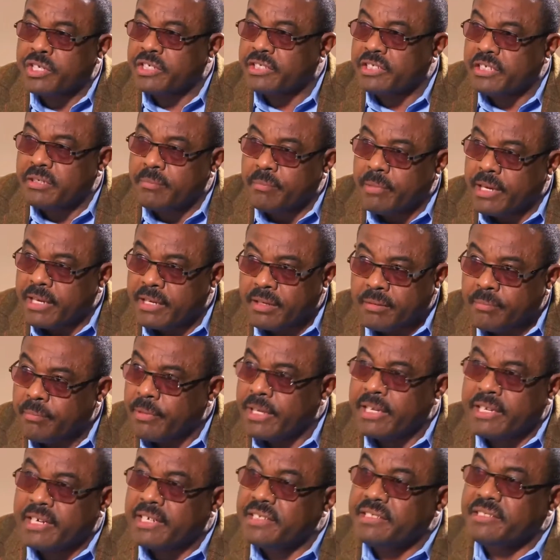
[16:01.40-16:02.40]
within
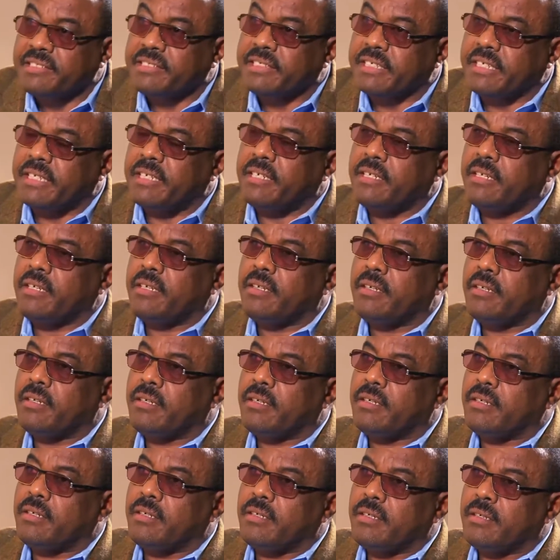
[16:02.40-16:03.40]
my country.
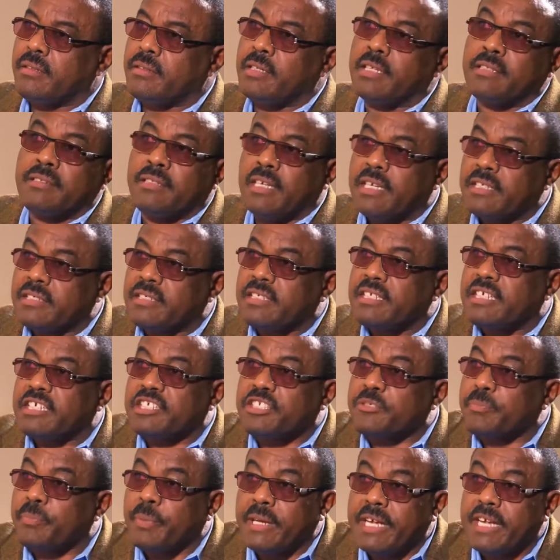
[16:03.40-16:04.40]
That doesn't
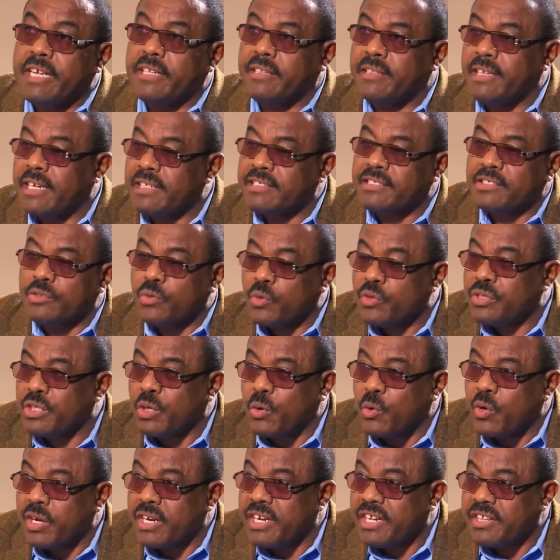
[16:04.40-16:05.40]
explain. That's not the
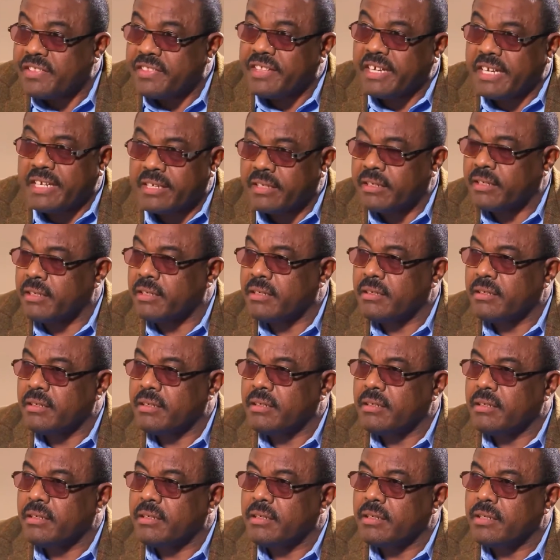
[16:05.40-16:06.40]
only thing.
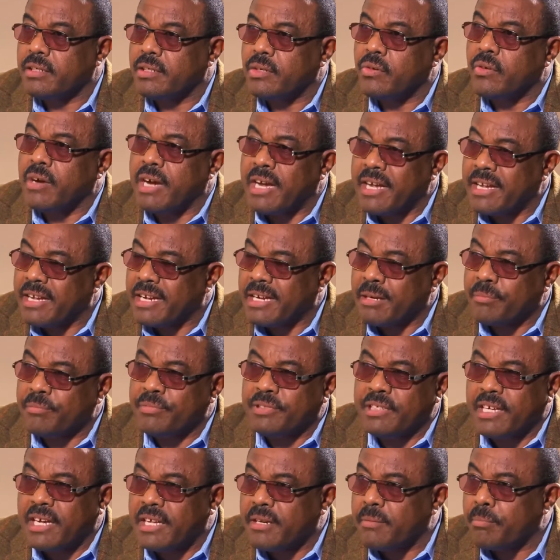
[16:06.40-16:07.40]
You know, I have
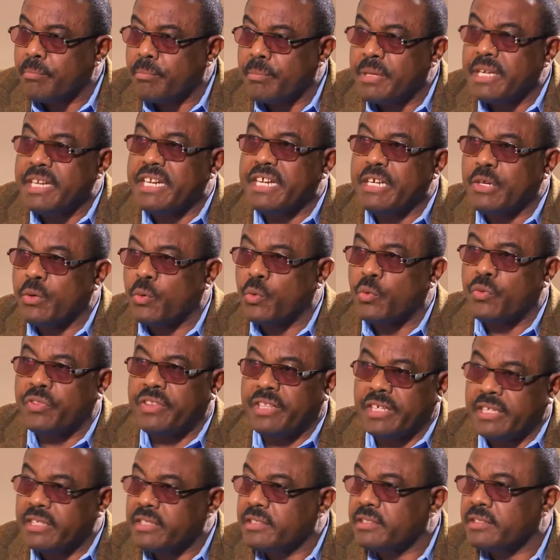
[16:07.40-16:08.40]
done many good
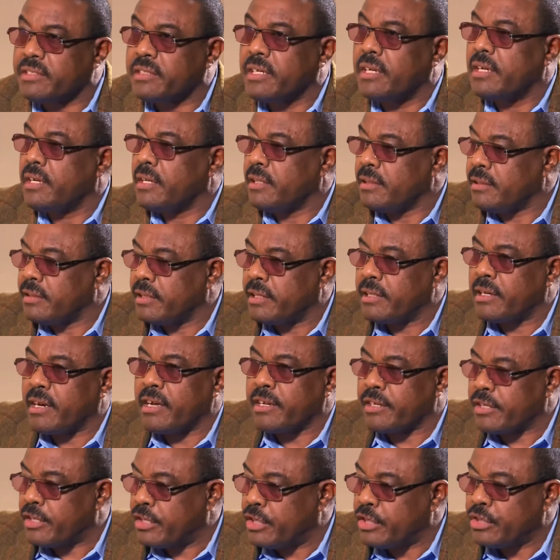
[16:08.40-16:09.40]
things. There
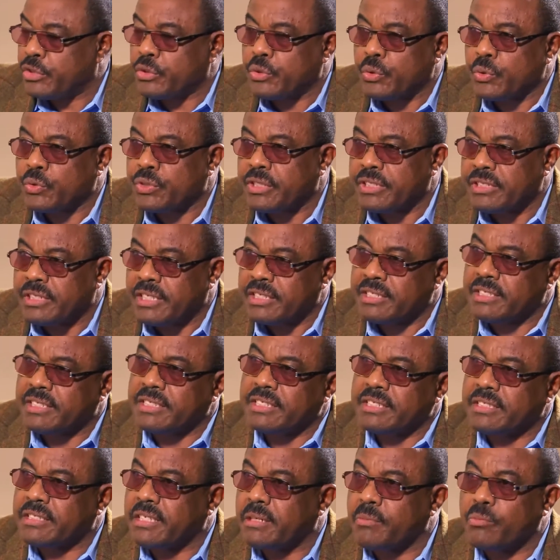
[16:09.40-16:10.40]
are issues in the
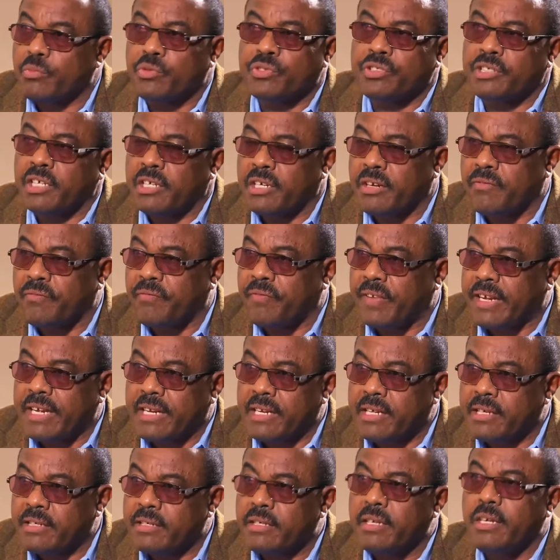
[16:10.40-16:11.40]
system which are a
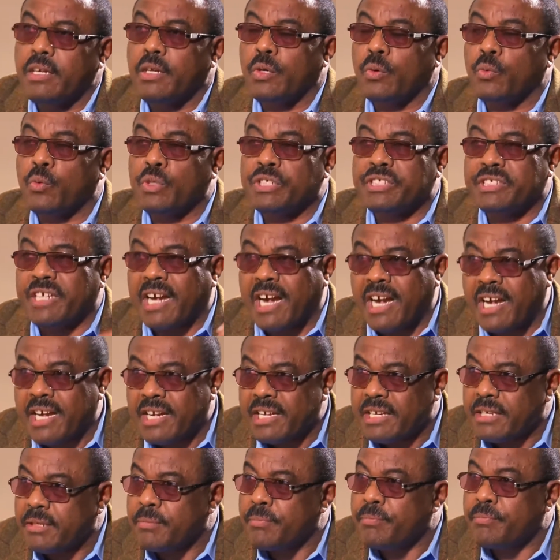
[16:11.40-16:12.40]
failure, which
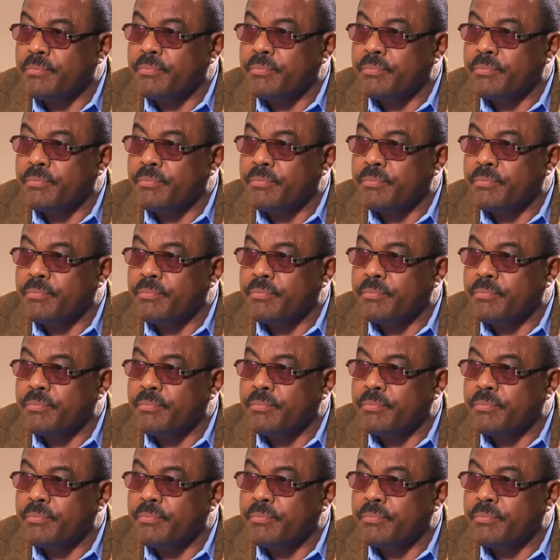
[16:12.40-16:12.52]
I